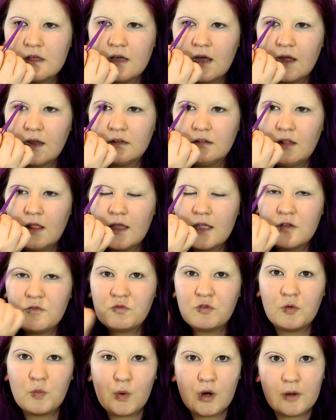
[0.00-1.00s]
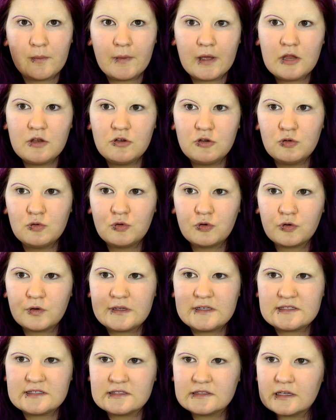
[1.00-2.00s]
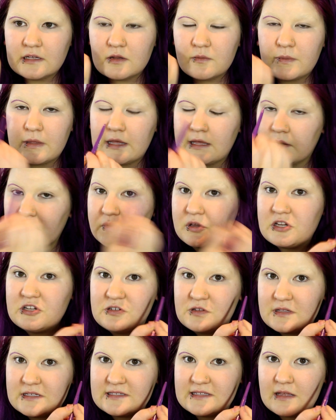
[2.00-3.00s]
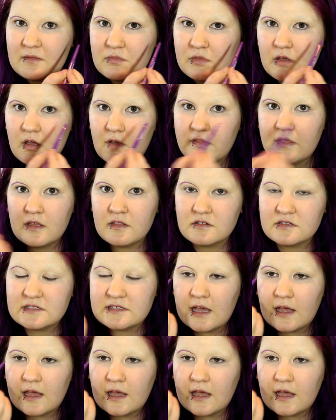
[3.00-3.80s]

guideline for where my new crease is gonna be. And I'm gonna do the same thing on the other